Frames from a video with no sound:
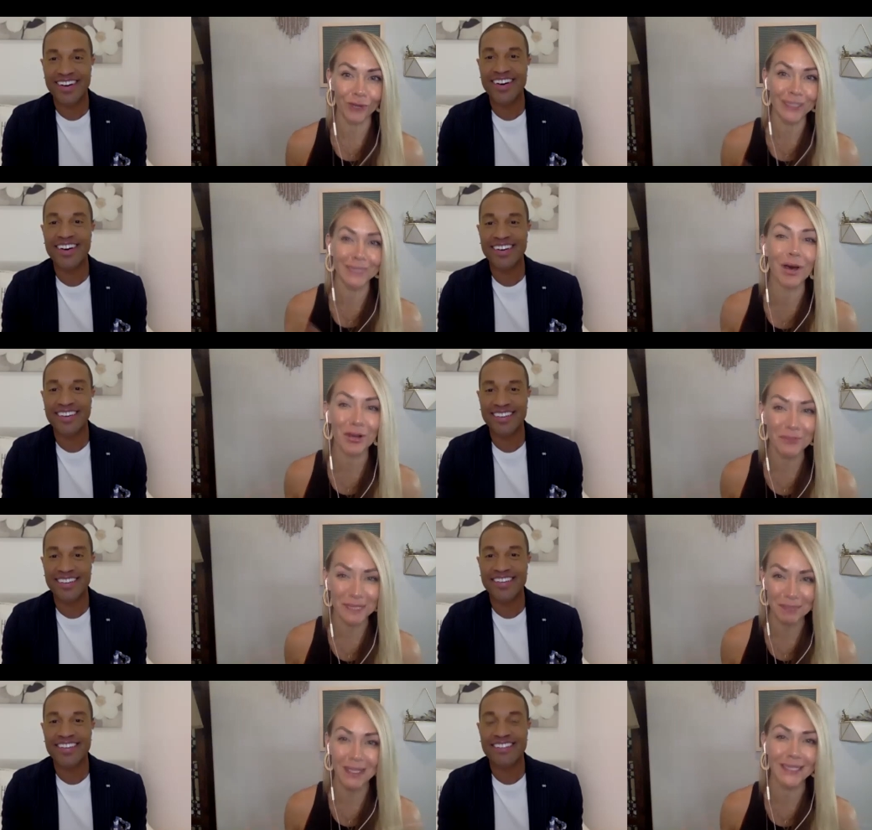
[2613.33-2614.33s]
Speaker 1: these
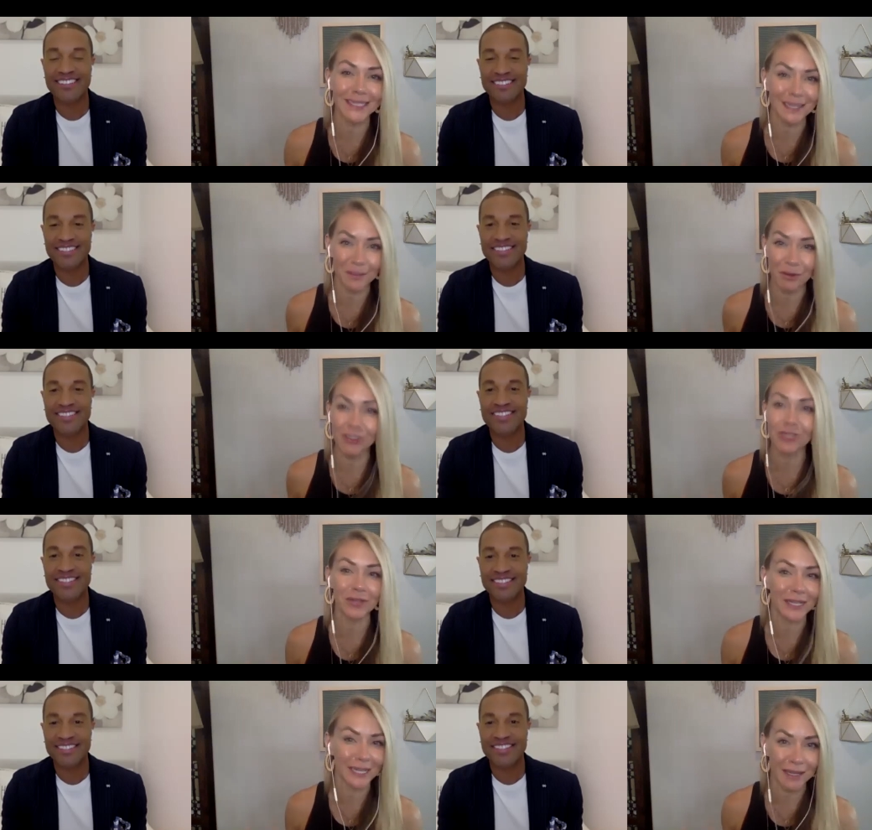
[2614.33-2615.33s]
bottomless pits and
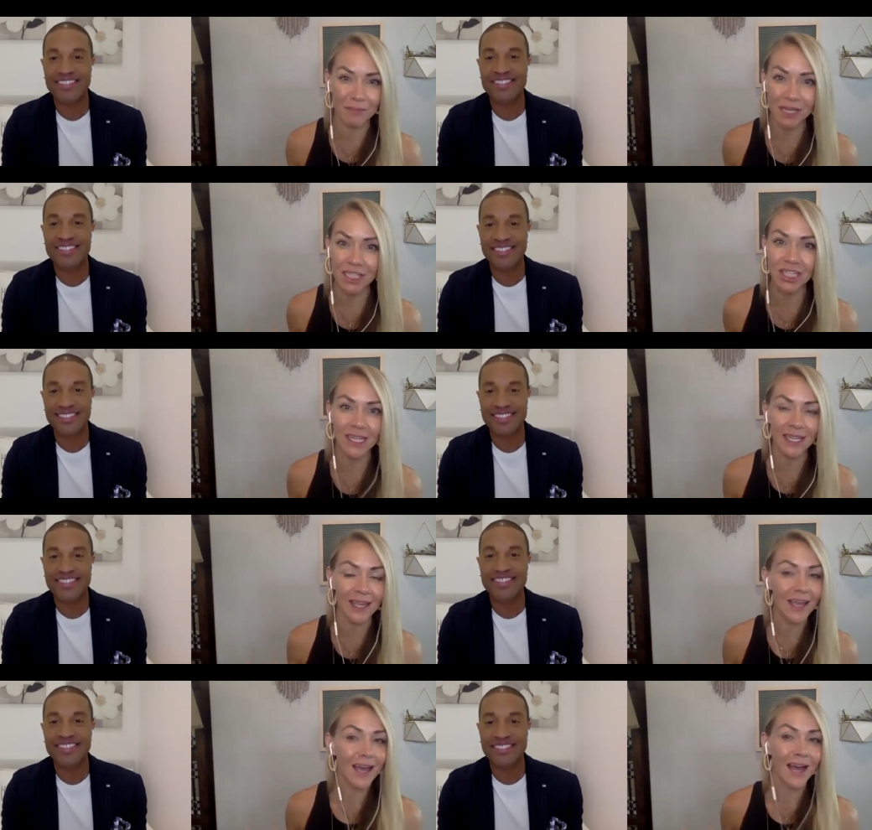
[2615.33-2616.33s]
emotional eating and binge
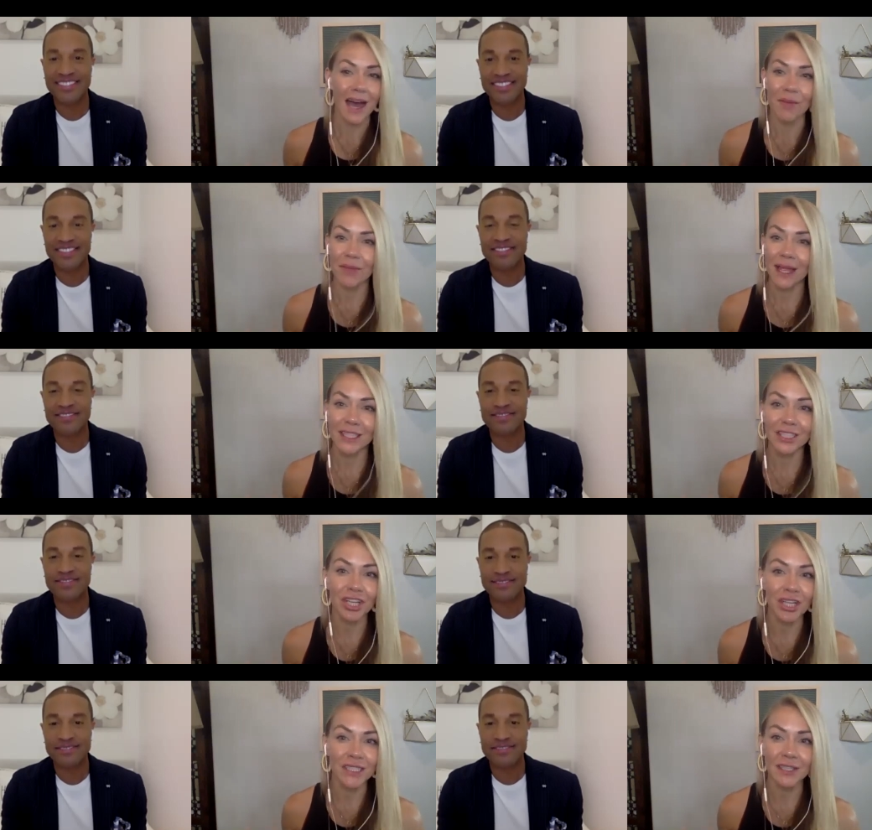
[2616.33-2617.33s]
eating. I'm like,
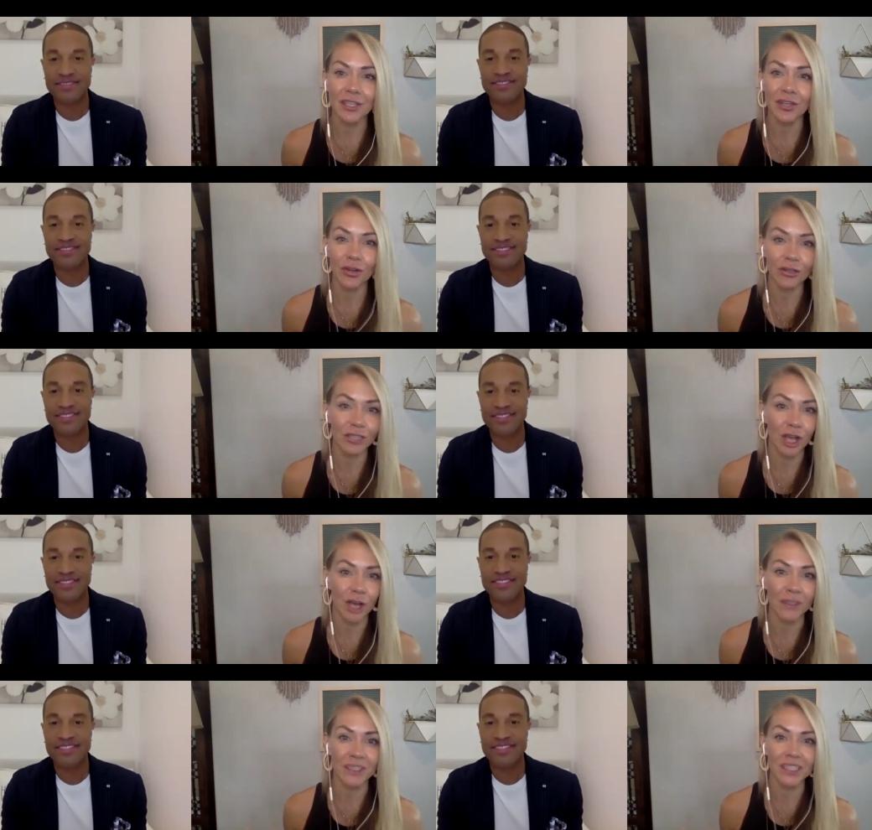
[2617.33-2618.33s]
just your
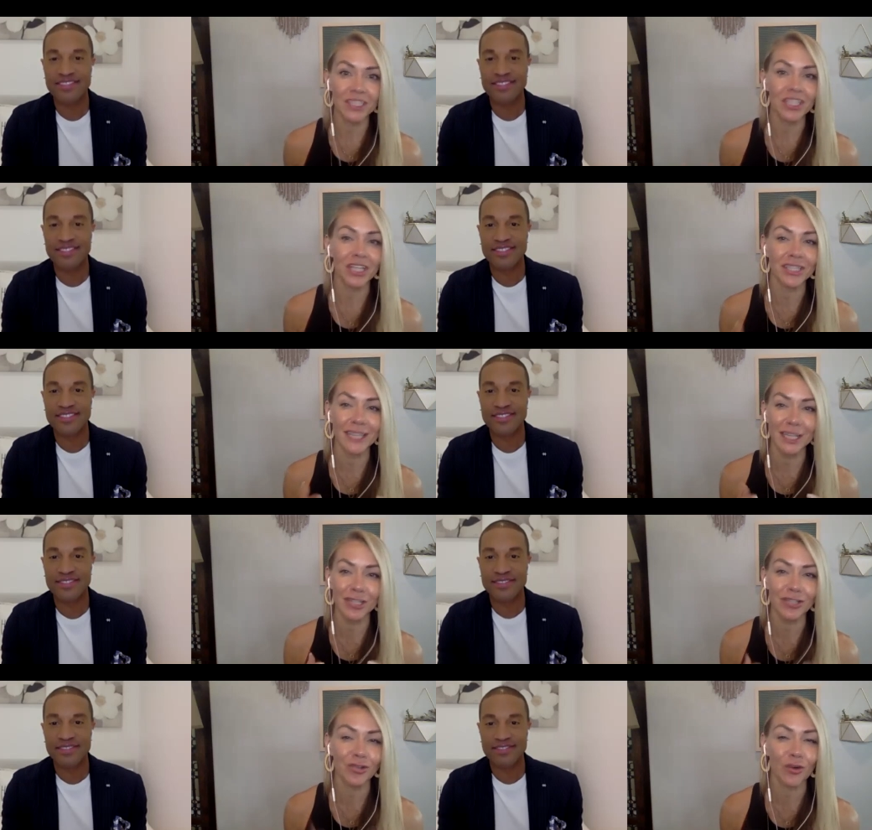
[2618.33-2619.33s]
job is to just
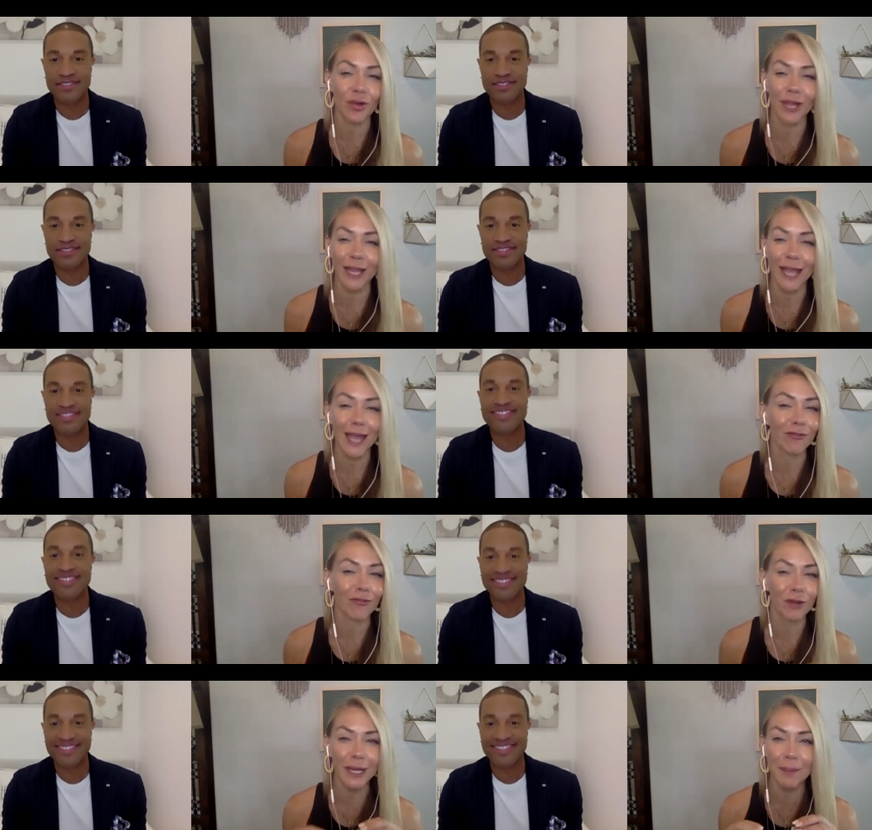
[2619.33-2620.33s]
enjoy
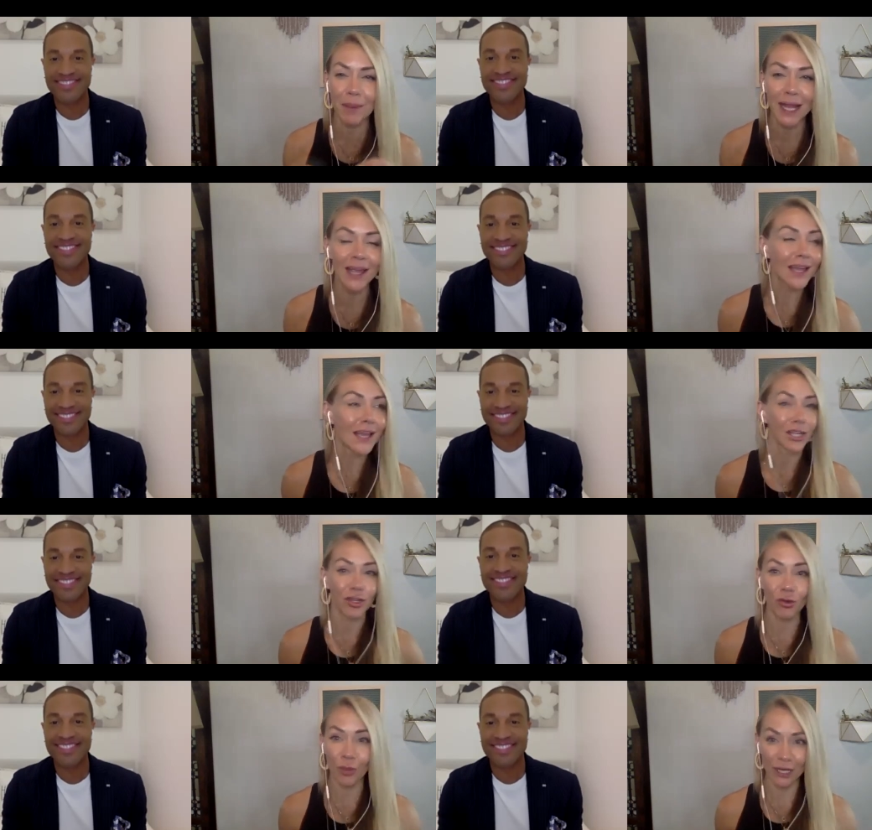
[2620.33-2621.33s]
every bite.
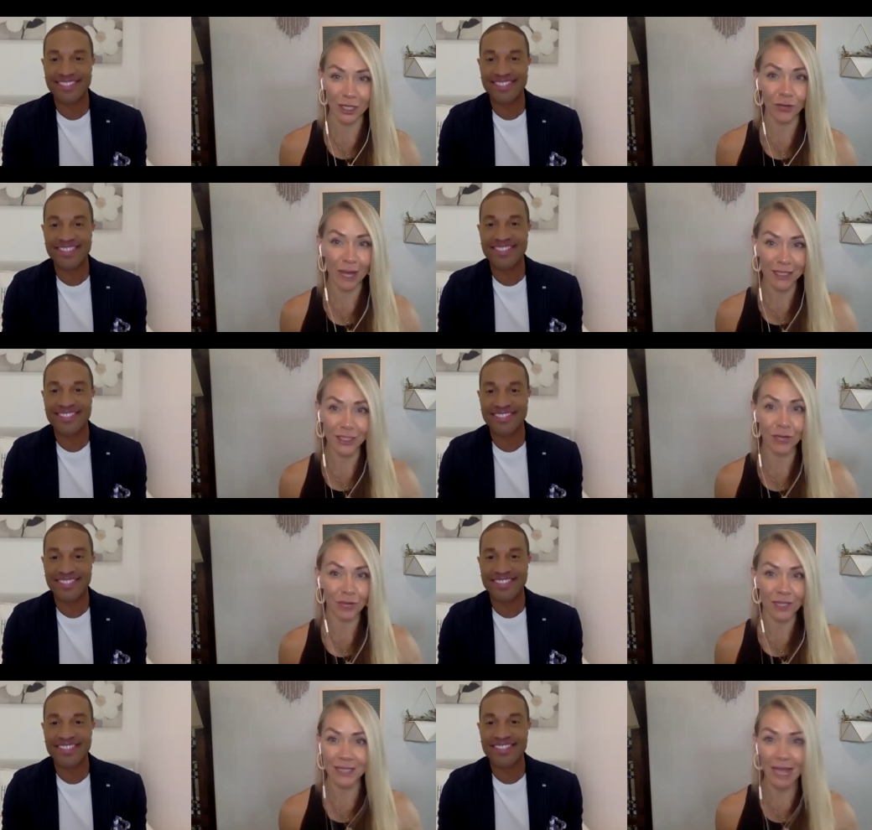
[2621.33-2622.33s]
You went and you had
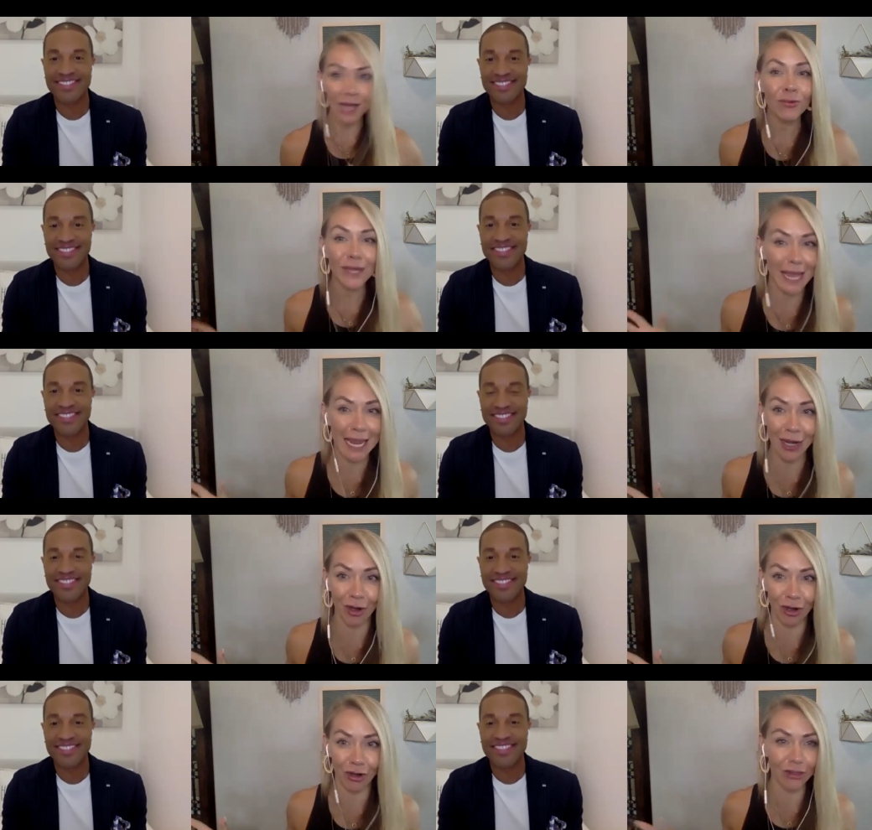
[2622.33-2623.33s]
donuts. I don't
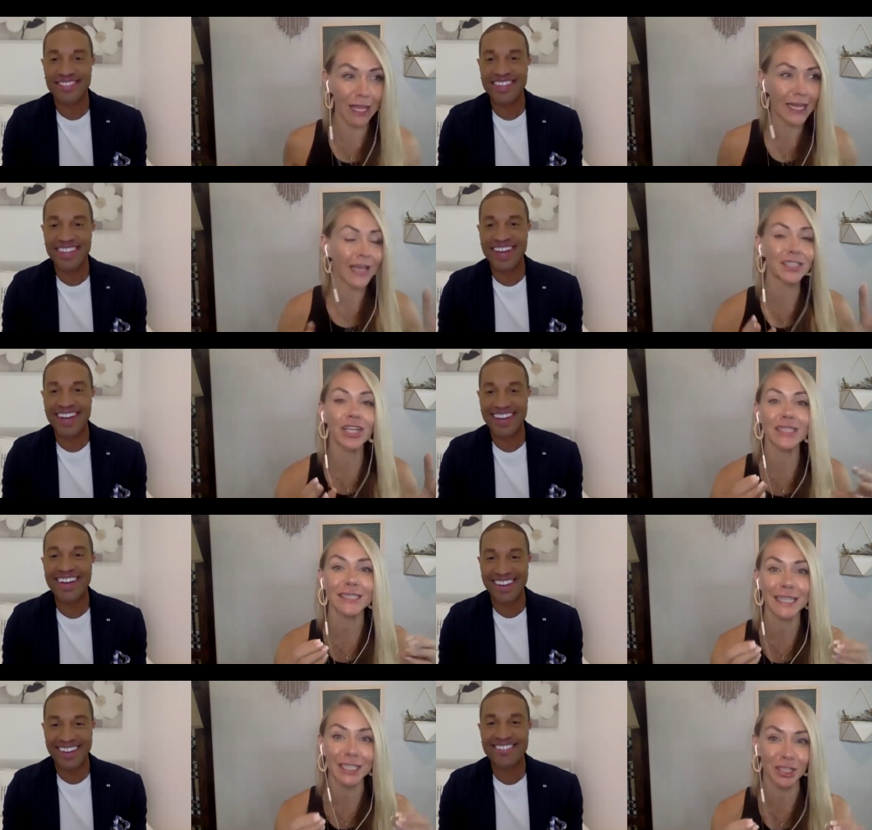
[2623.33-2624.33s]
care. Like,
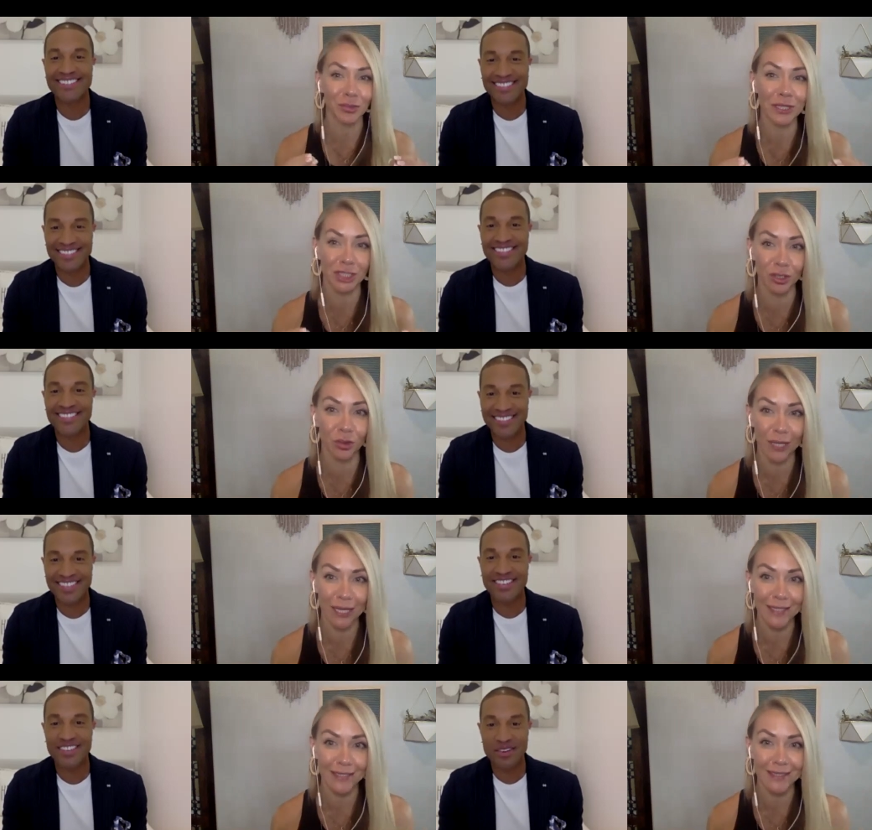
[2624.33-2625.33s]
just, did you enjoy
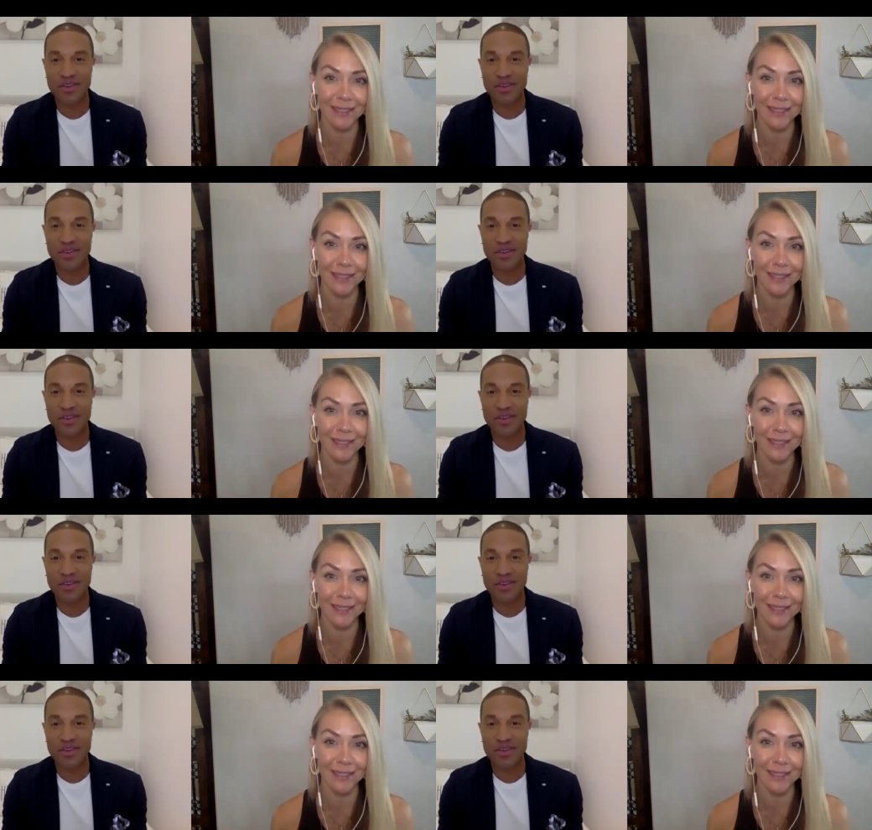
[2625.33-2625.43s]
it?